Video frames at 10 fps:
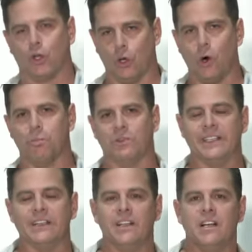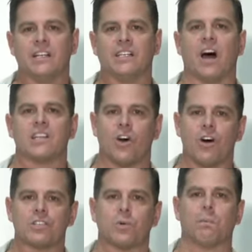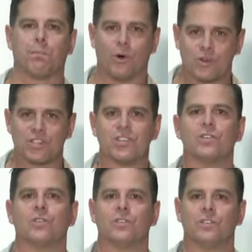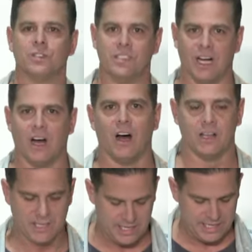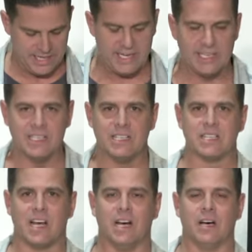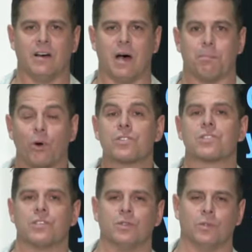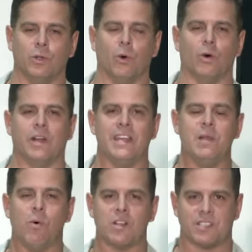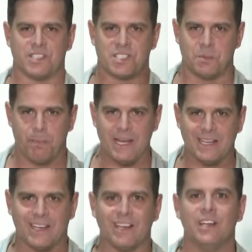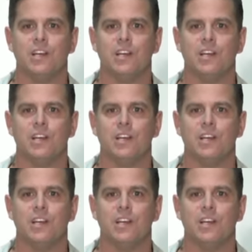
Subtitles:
globally, God is also a personal God. He is a personal Lord, and he wants to speak